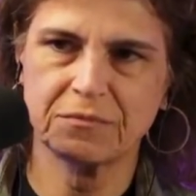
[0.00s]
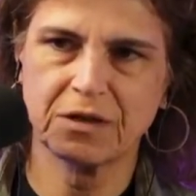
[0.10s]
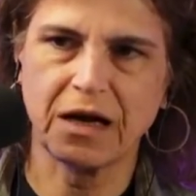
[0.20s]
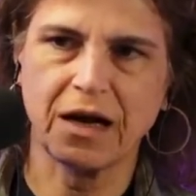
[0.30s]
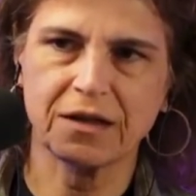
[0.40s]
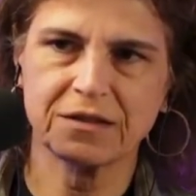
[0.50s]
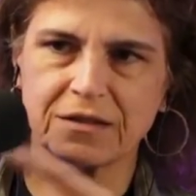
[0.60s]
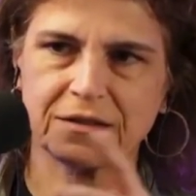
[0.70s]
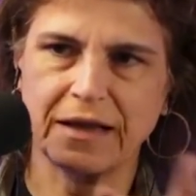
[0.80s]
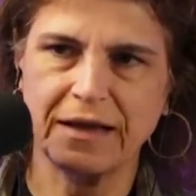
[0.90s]
card
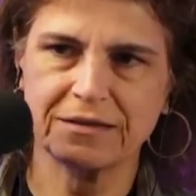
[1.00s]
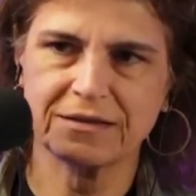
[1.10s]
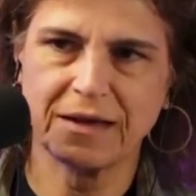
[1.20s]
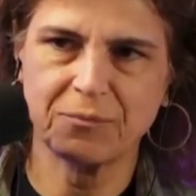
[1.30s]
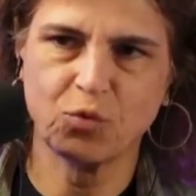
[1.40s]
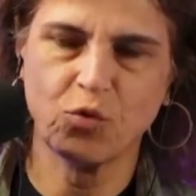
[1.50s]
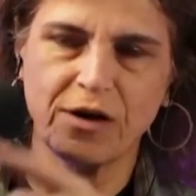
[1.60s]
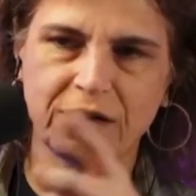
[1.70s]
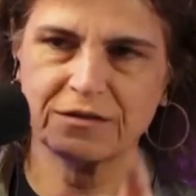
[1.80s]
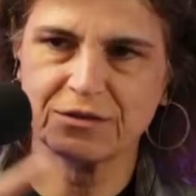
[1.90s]
ends up
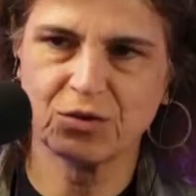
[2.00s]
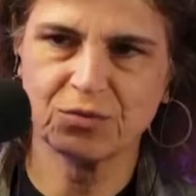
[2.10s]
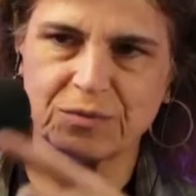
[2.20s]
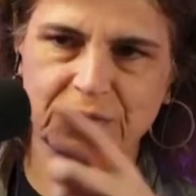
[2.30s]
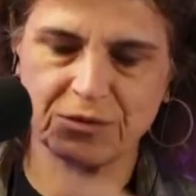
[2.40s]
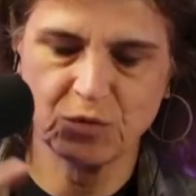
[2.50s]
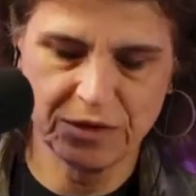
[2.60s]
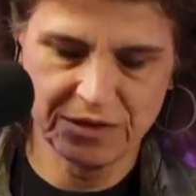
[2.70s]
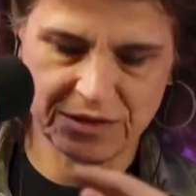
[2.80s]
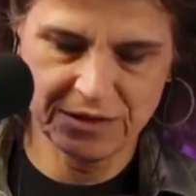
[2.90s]
where, so it
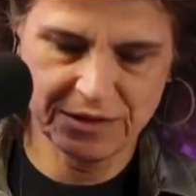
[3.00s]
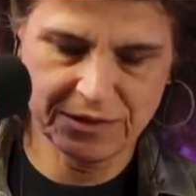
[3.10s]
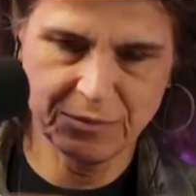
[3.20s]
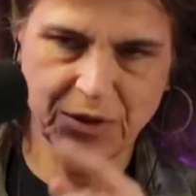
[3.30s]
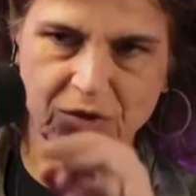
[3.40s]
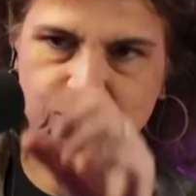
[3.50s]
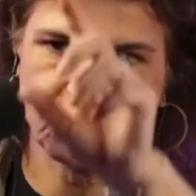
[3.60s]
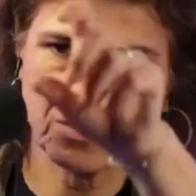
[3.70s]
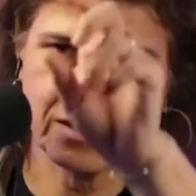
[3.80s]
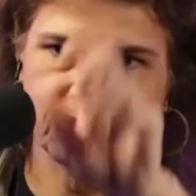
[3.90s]
was because
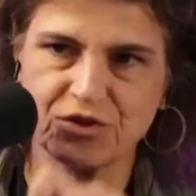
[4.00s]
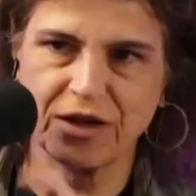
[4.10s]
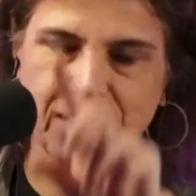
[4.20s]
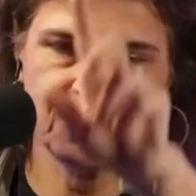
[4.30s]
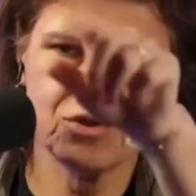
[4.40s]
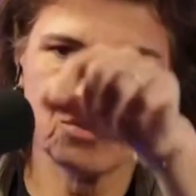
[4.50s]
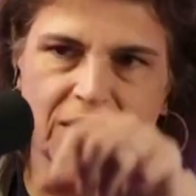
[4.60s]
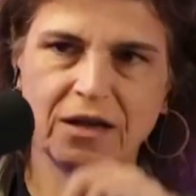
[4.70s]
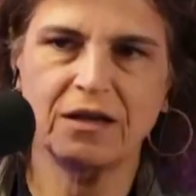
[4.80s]
you can change,